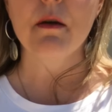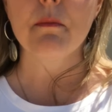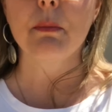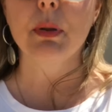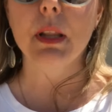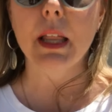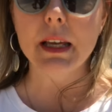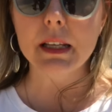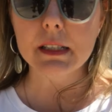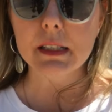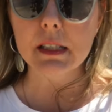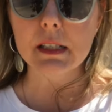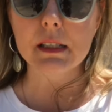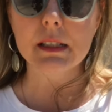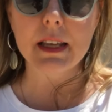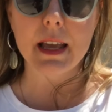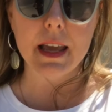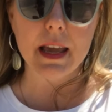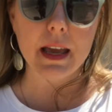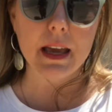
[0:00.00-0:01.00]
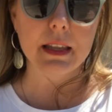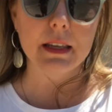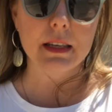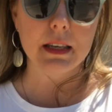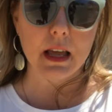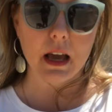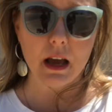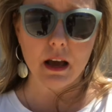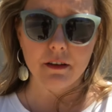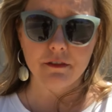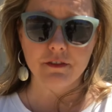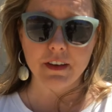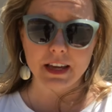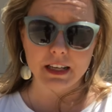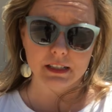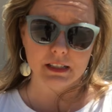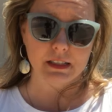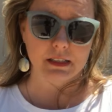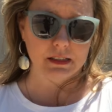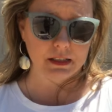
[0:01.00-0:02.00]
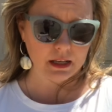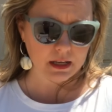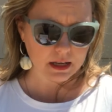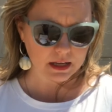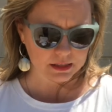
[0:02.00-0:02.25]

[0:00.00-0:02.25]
places and faces.